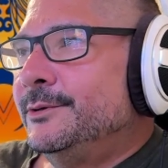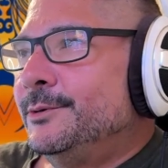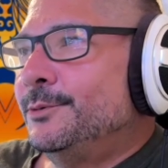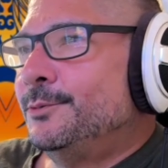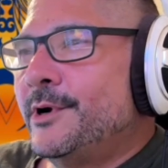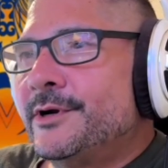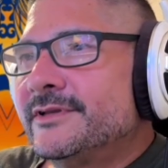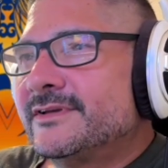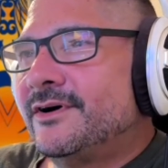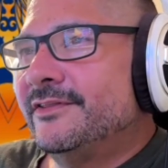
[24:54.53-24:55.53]
where
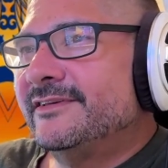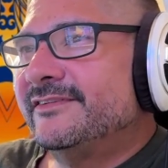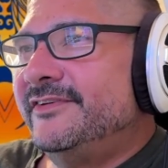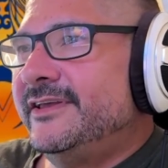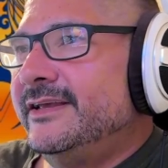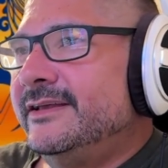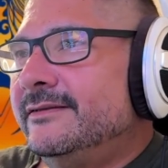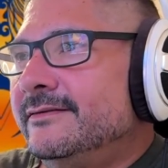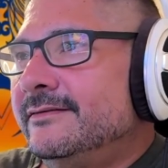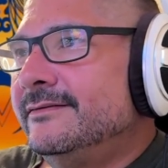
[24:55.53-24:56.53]
does all this fit in?